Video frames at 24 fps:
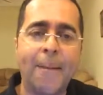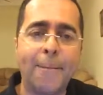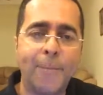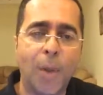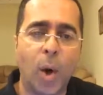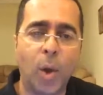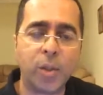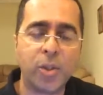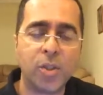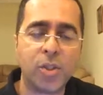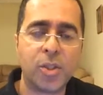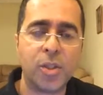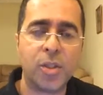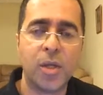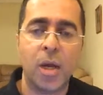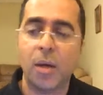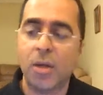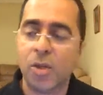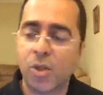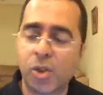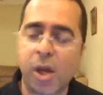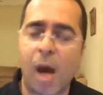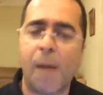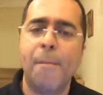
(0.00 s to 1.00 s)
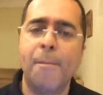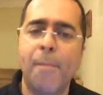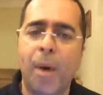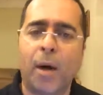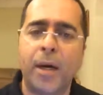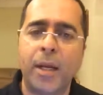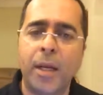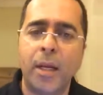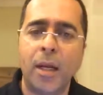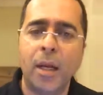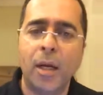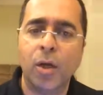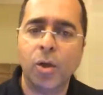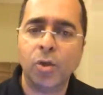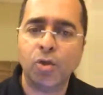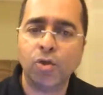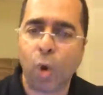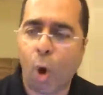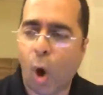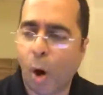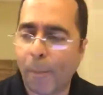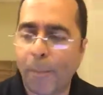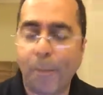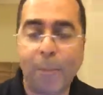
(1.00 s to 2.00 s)
boats, somebody
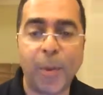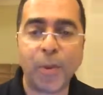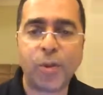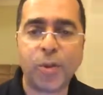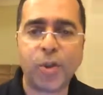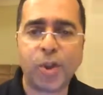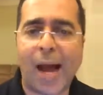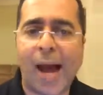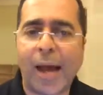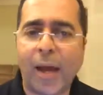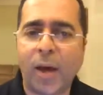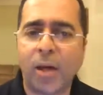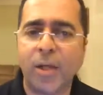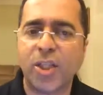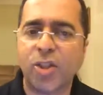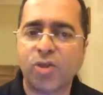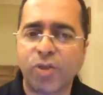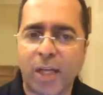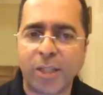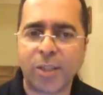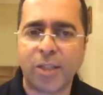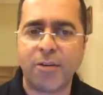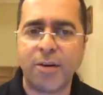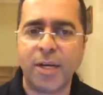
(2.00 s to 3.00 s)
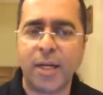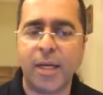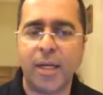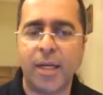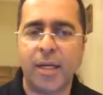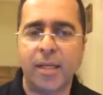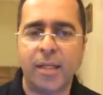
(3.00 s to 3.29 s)
put your eye on the treasury.